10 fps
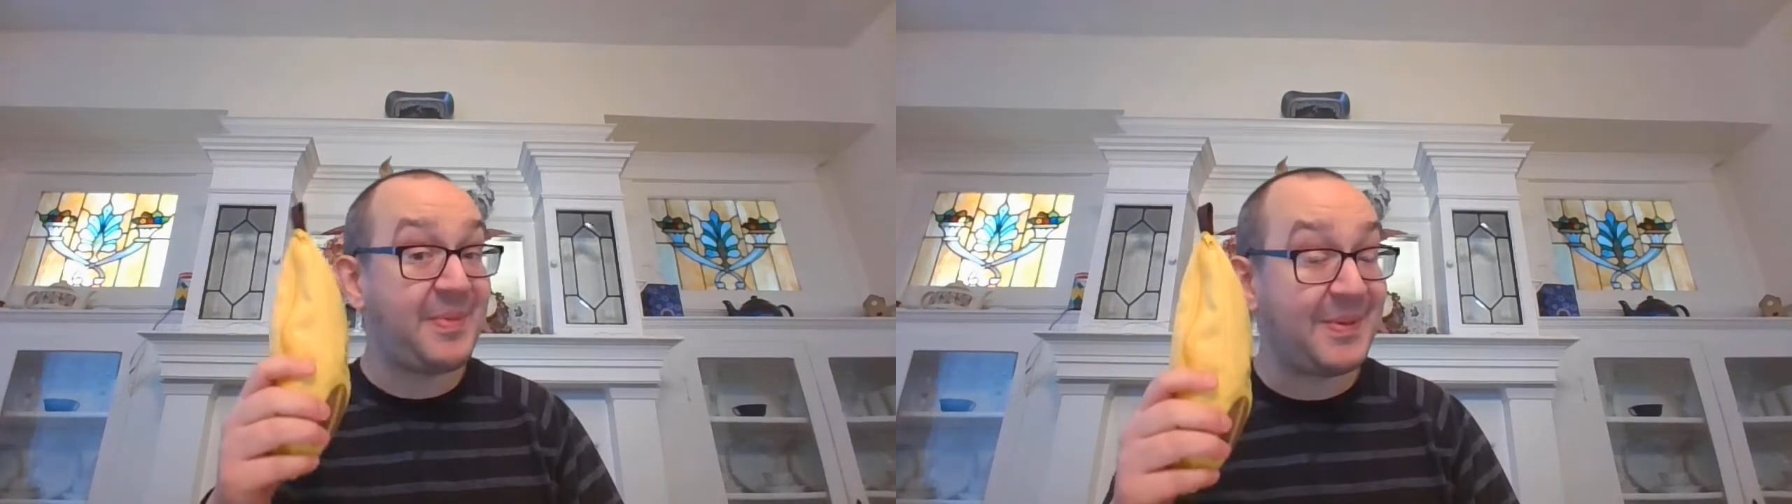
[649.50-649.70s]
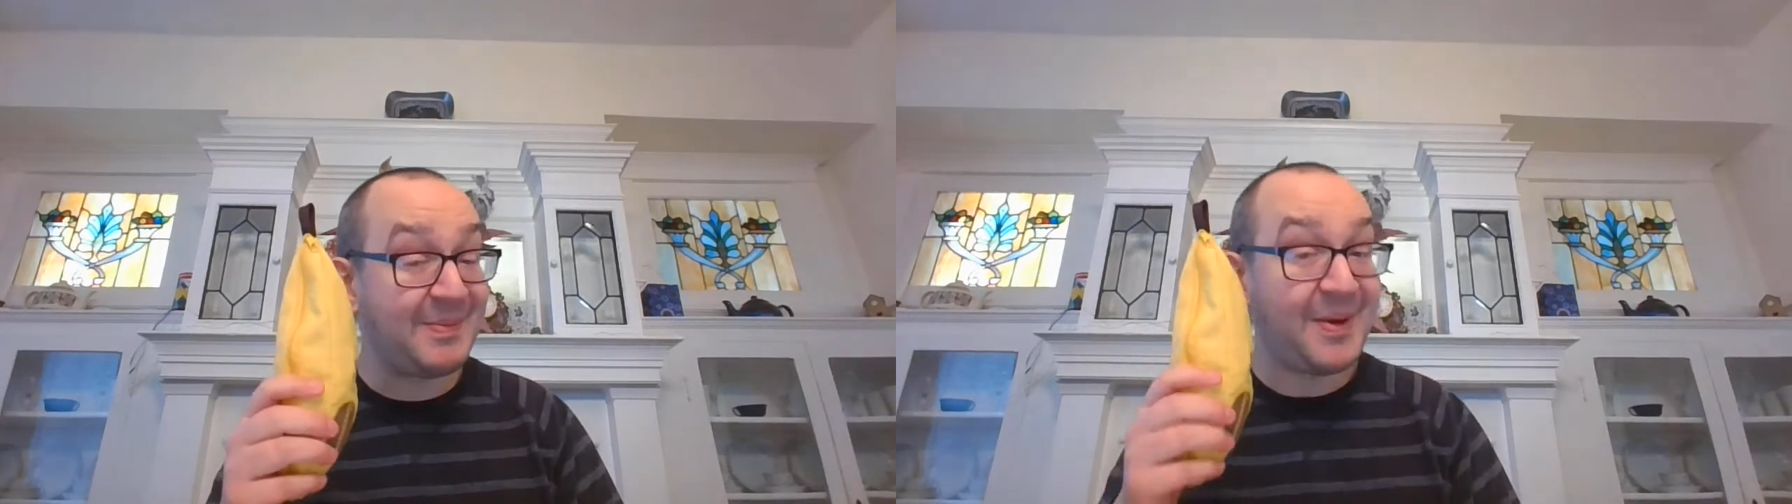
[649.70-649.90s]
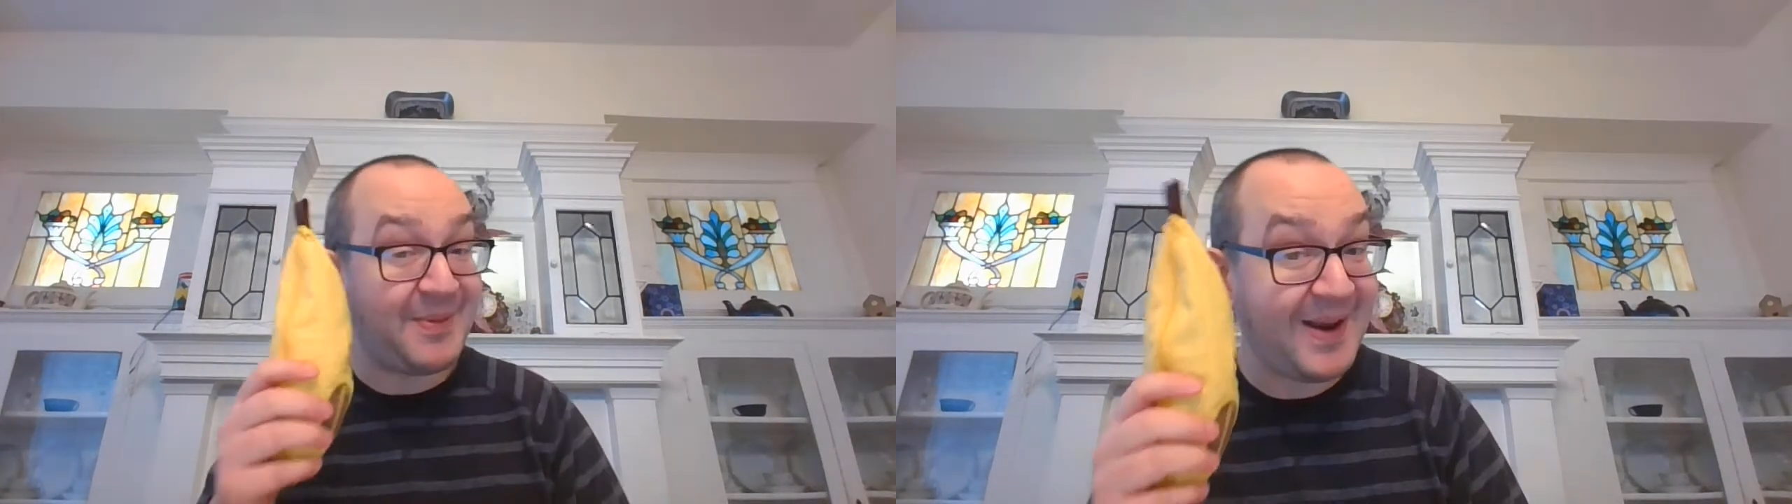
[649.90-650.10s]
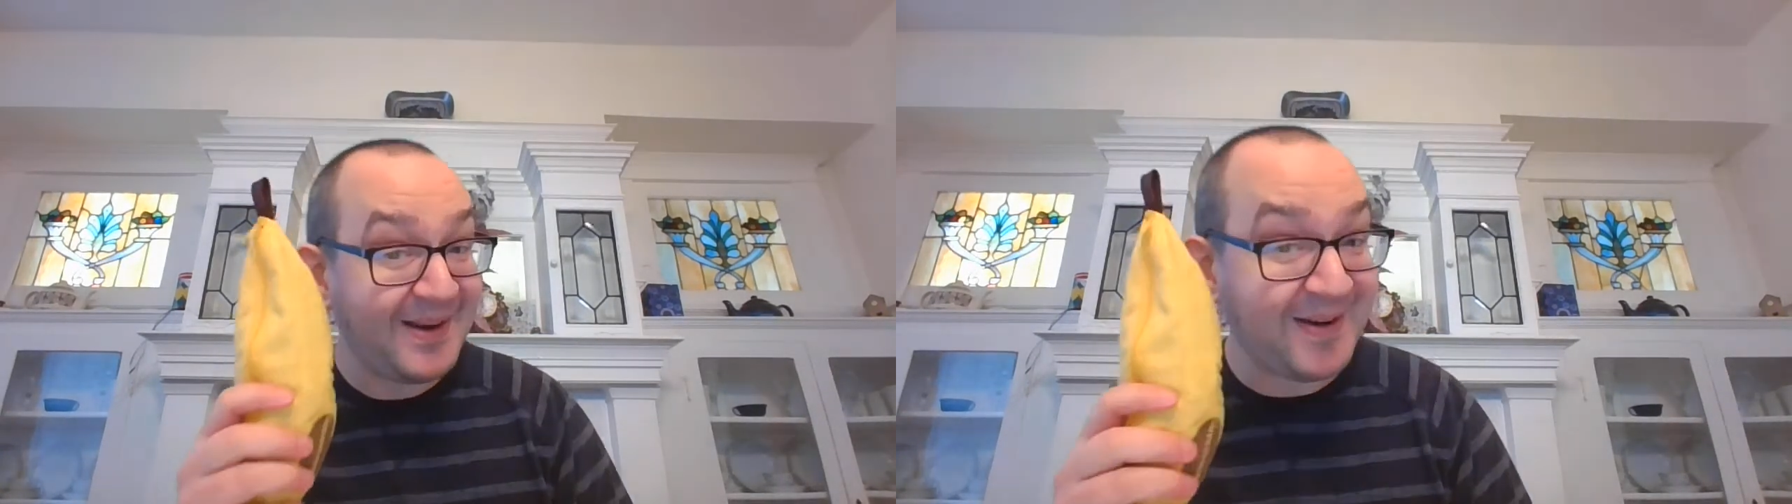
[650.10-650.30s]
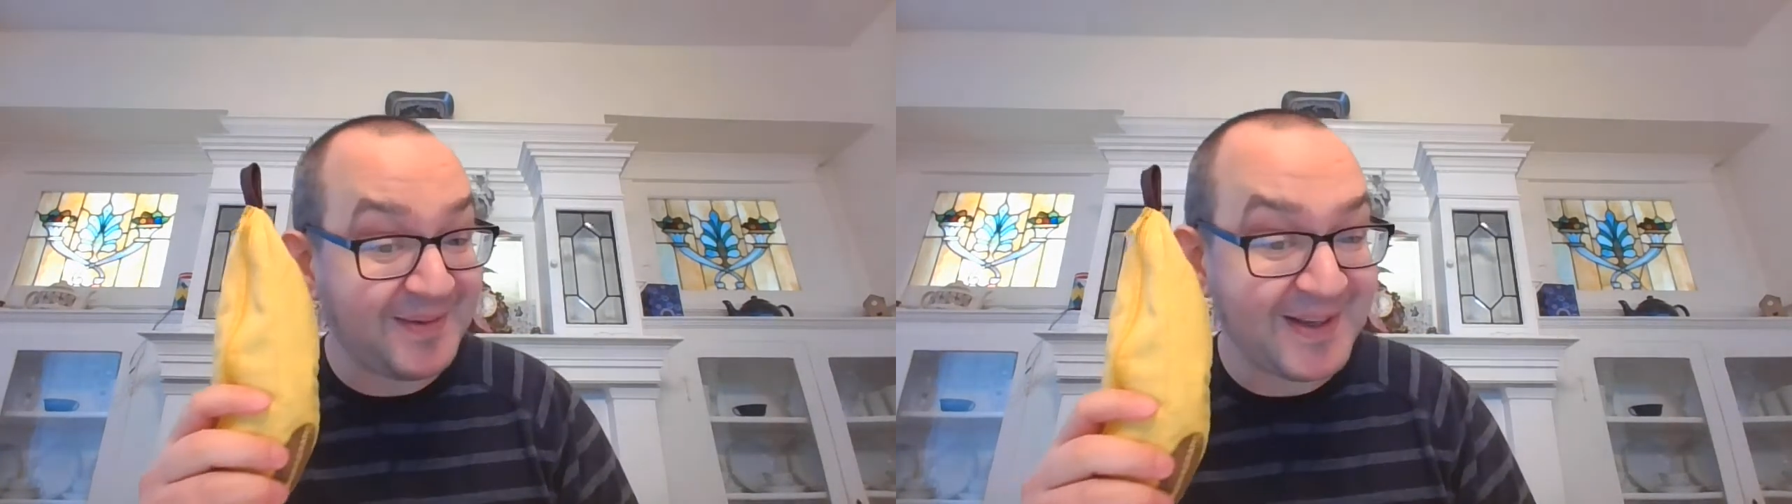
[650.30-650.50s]
But, but
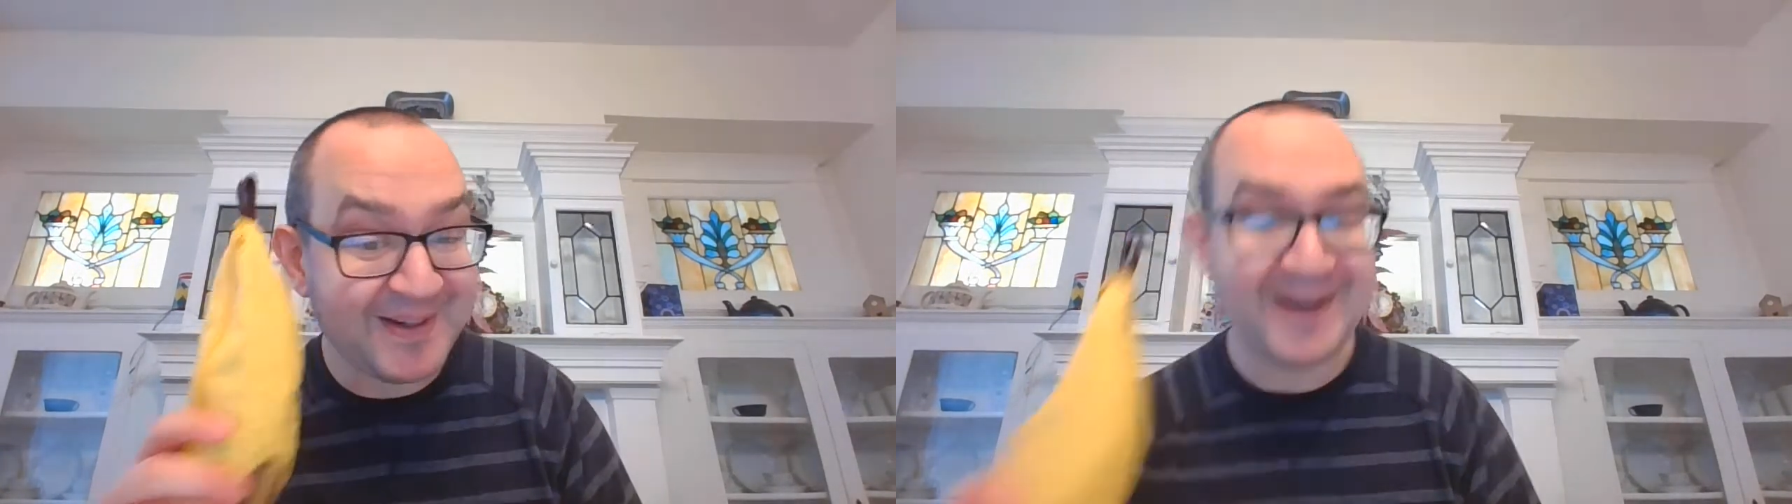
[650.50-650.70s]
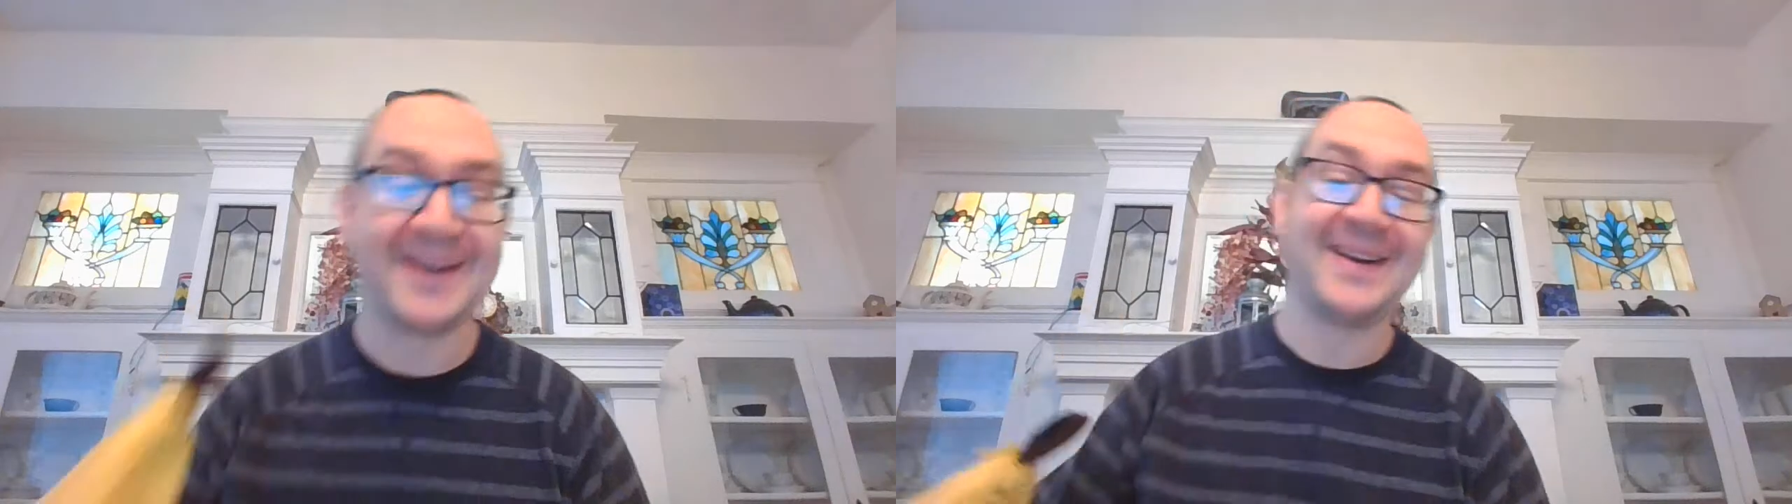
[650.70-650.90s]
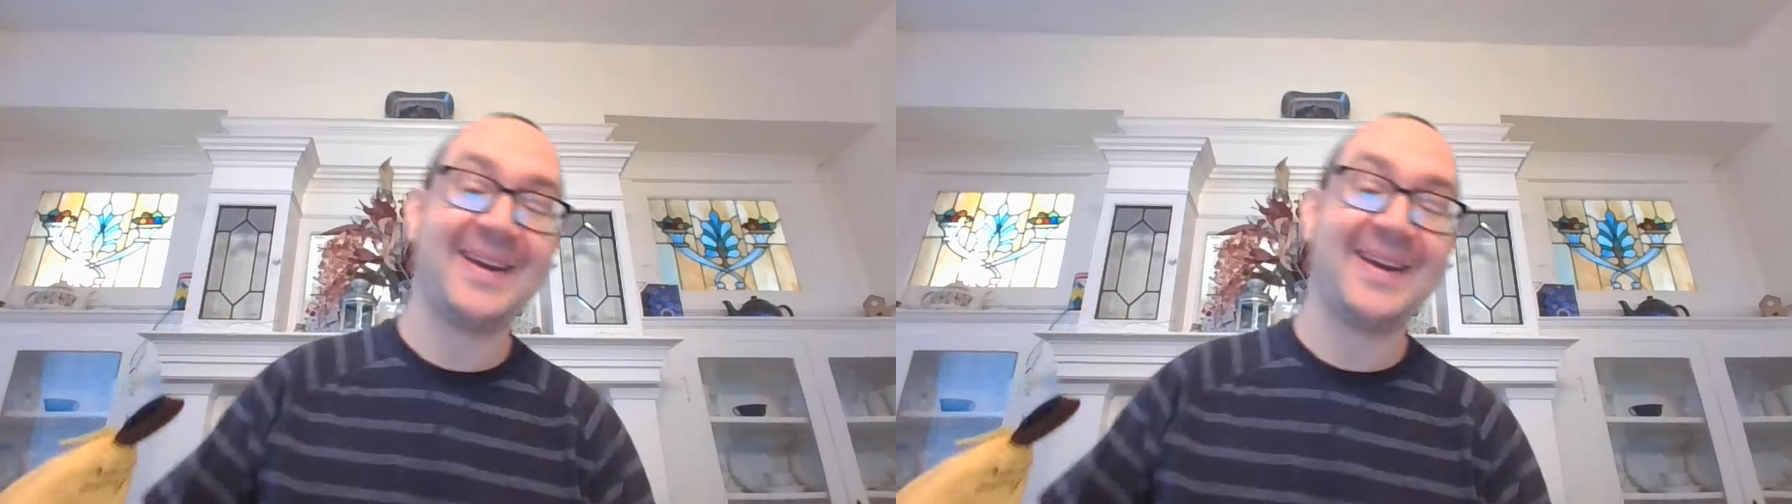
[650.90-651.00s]
Bananagrams is great.